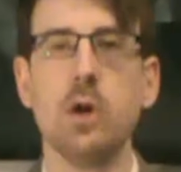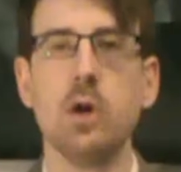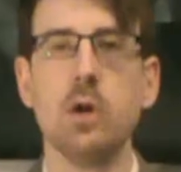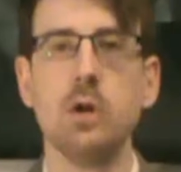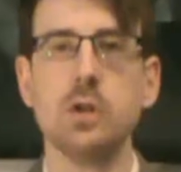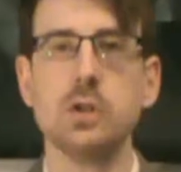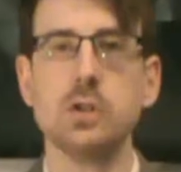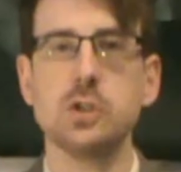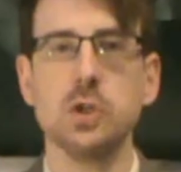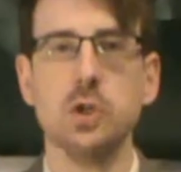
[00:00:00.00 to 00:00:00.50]

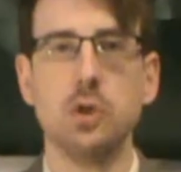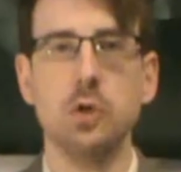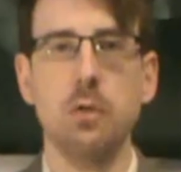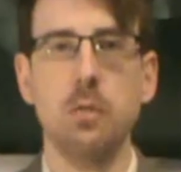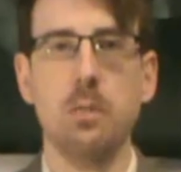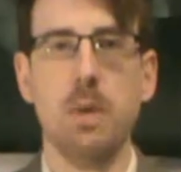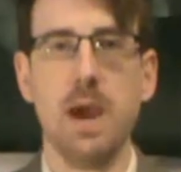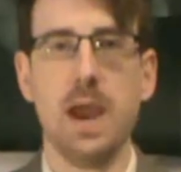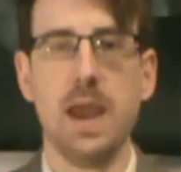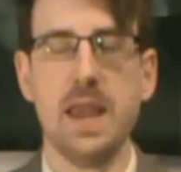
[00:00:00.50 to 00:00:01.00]
on to
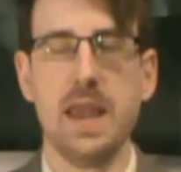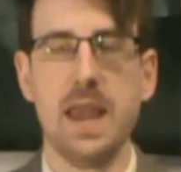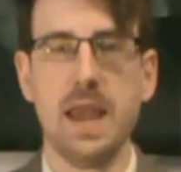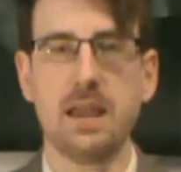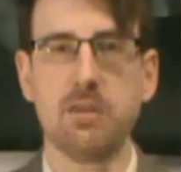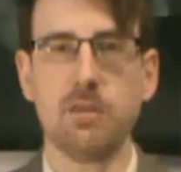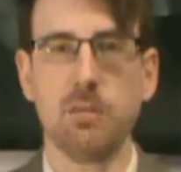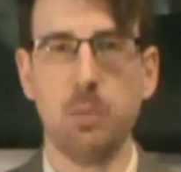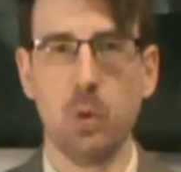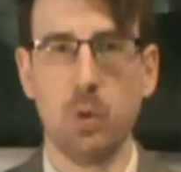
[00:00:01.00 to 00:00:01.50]
my
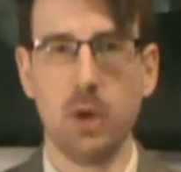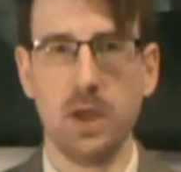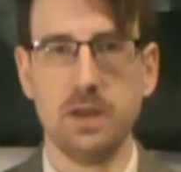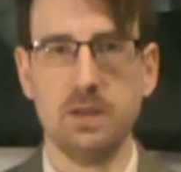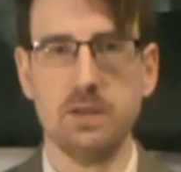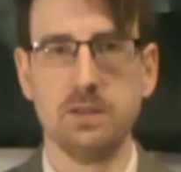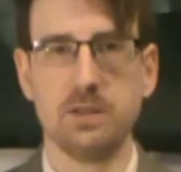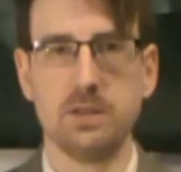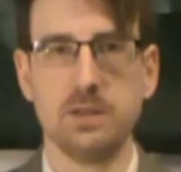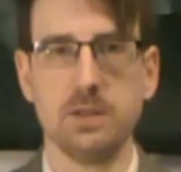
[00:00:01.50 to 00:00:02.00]
next
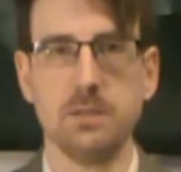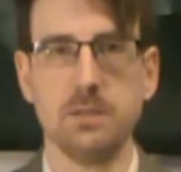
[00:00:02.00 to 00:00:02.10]
point.